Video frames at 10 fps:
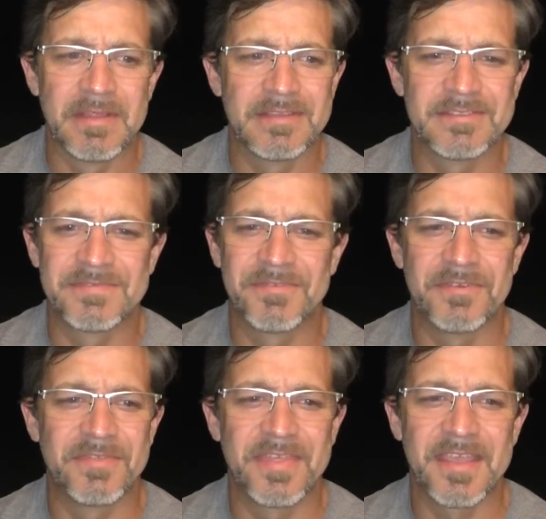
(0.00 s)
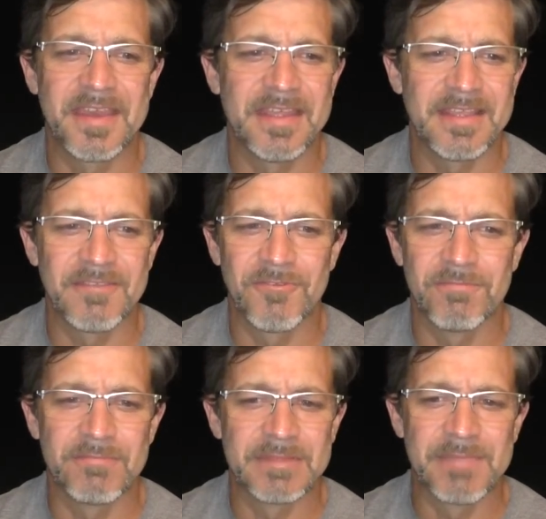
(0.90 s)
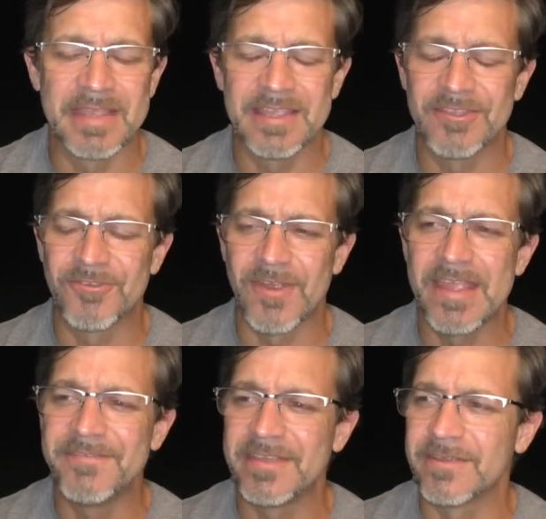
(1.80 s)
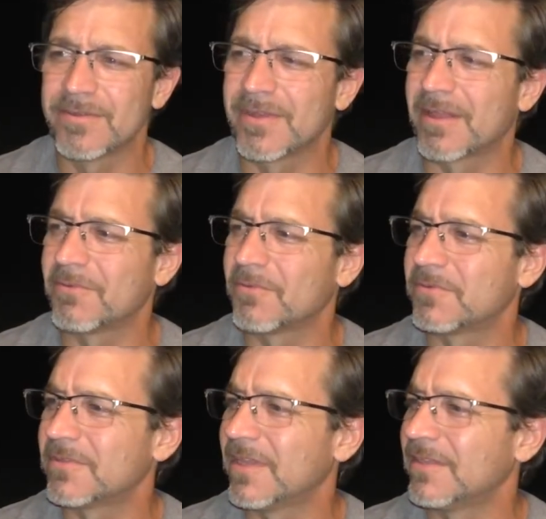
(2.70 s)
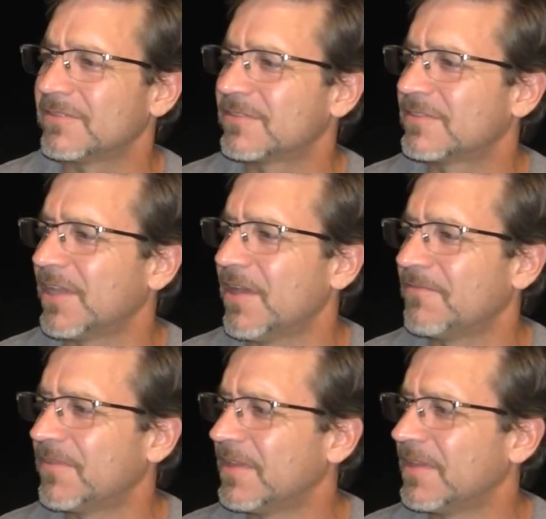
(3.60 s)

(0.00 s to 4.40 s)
It's for thickening, making gravy or stuff.